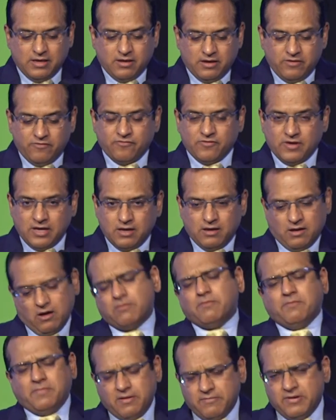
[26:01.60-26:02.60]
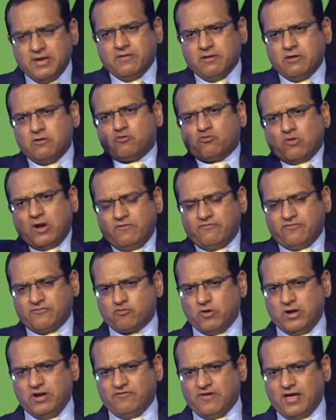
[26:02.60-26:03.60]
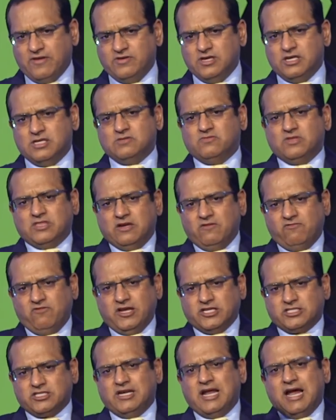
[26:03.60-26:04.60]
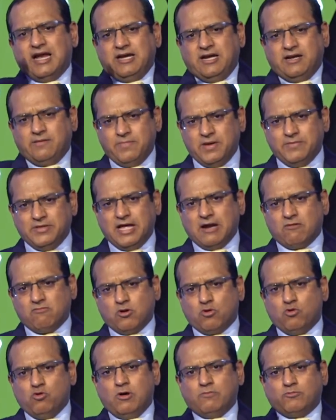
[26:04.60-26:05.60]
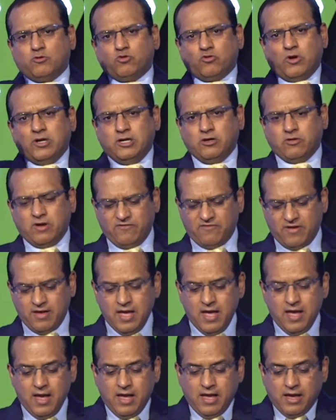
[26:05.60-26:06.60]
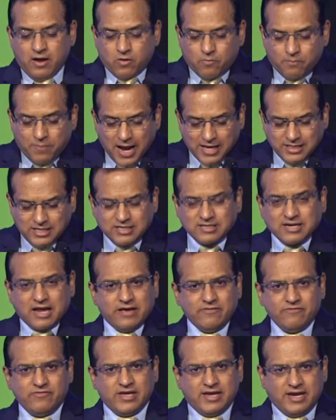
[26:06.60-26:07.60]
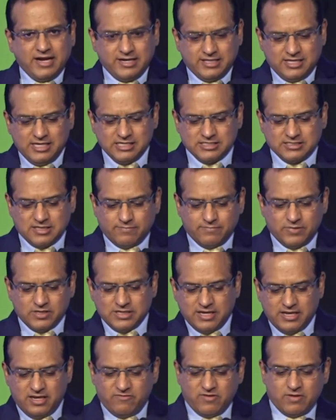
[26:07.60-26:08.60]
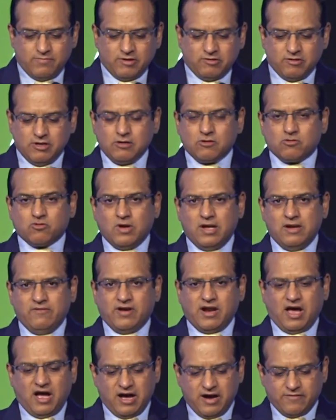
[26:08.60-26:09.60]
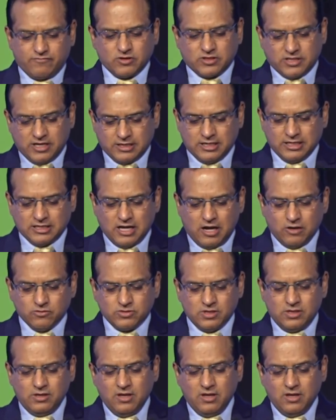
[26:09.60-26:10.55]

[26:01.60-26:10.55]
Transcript: if we um, maybe in 25 years with inflation added, maybe that will go up to 2025. By the time we hit these numbers, anywhere between 12 and a half to 30,000,